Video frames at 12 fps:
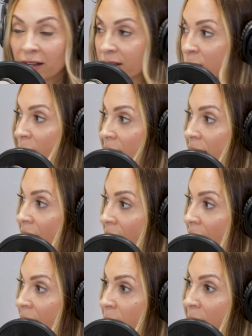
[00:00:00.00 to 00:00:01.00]
That's what
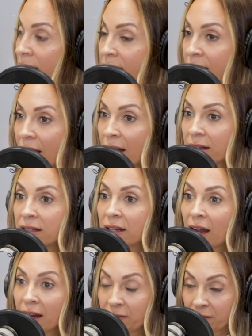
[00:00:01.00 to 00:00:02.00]
I'm best at,
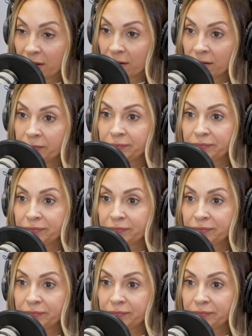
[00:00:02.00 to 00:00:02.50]
I feel.